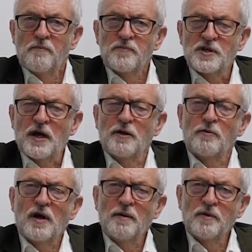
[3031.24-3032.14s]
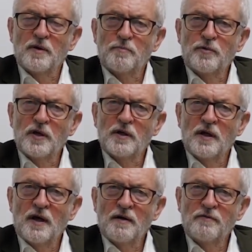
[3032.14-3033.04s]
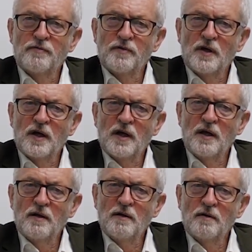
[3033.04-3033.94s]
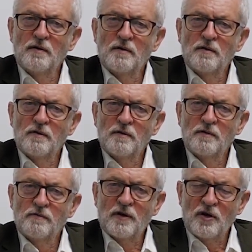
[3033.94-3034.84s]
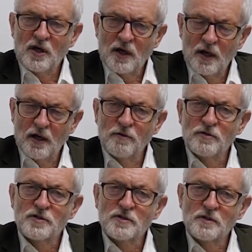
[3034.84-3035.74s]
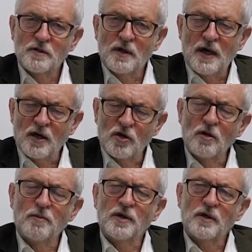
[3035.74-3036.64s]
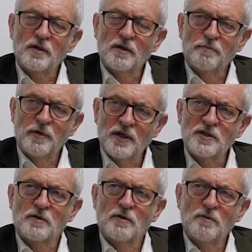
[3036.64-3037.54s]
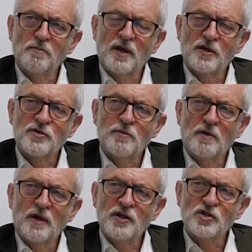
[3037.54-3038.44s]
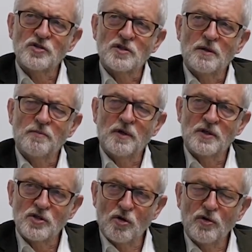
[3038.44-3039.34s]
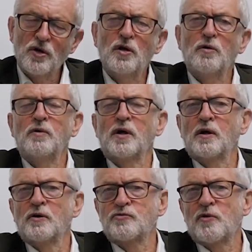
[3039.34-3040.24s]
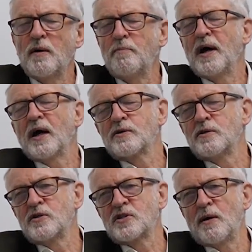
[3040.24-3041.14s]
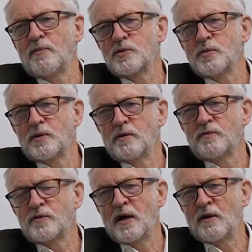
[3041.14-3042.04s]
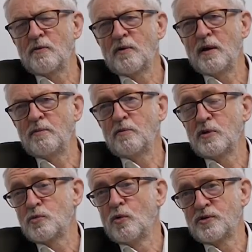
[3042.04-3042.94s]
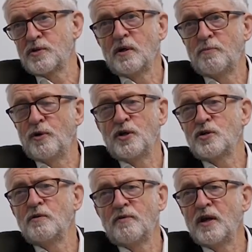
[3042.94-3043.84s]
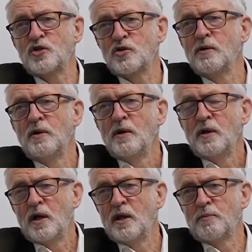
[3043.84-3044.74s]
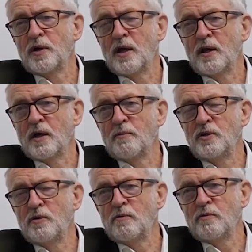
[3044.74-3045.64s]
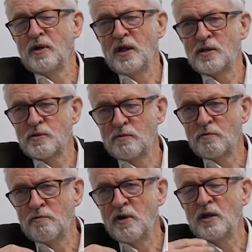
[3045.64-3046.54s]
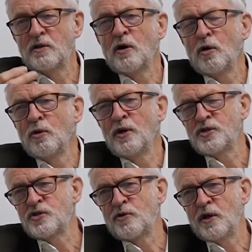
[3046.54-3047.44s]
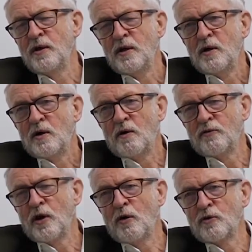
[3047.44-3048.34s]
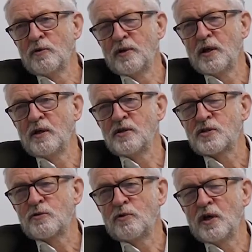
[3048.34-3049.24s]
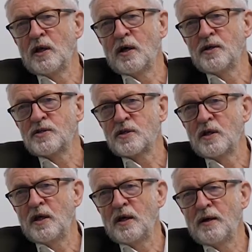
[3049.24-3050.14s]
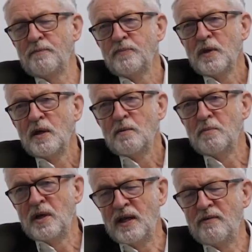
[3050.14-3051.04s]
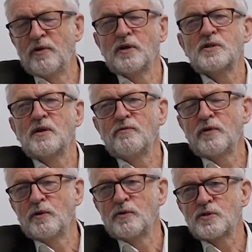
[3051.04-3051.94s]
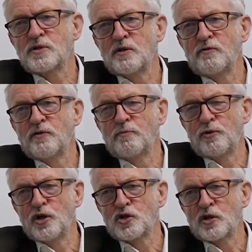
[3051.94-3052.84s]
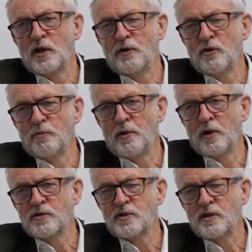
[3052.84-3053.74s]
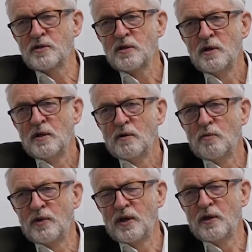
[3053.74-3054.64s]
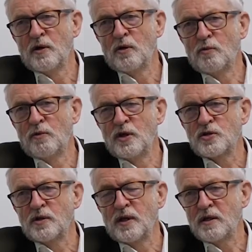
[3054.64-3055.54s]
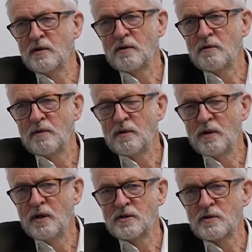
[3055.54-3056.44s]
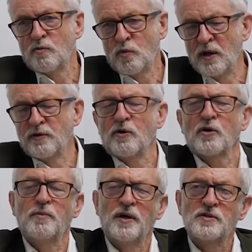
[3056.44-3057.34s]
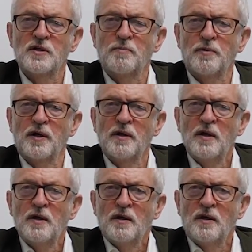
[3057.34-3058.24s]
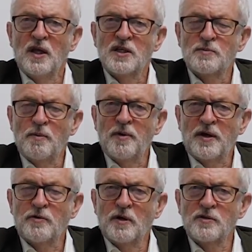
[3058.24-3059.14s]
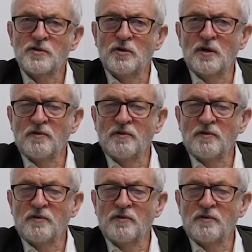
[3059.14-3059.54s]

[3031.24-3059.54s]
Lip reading: Saudi Arabia and Britain have a very close economic, political and military relationship. It's not new. It goes right back to the establishment of Saudi Arabia, which was a British invention in the beginning. I mean, you need to read the whole history of the whole of the Middle East to realise the malevolent influence of British colonial policies within the whole region. That is well documented, but needs to be better understood.